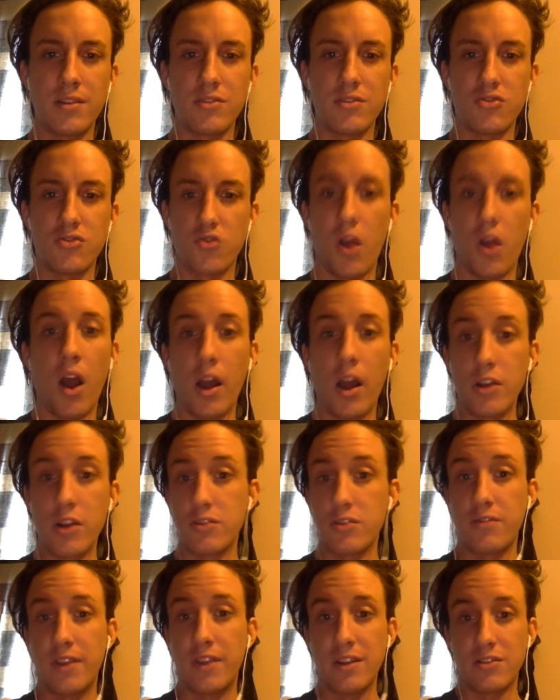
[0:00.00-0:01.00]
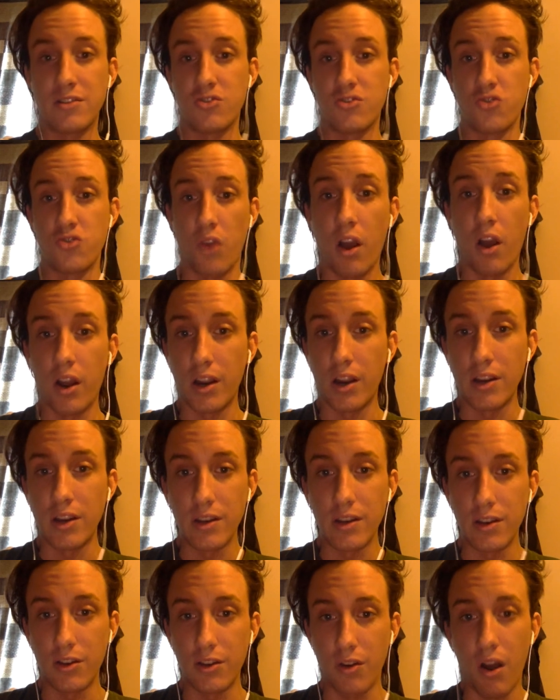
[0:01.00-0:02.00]
drug, intravenous drug
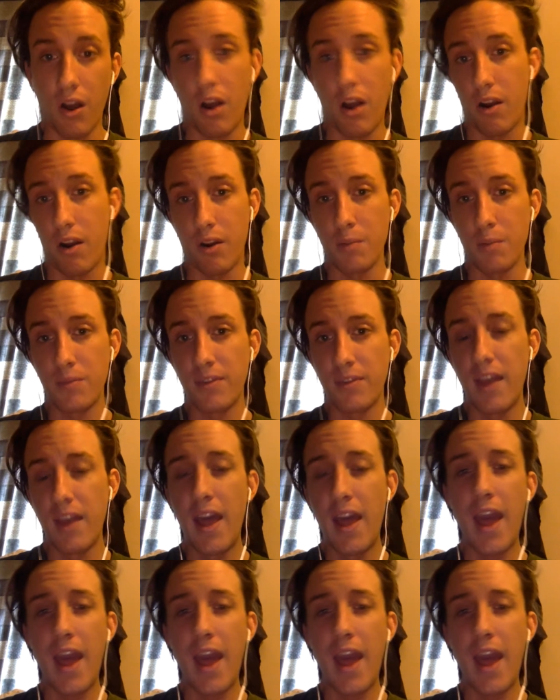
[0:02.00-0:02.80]
into your arms,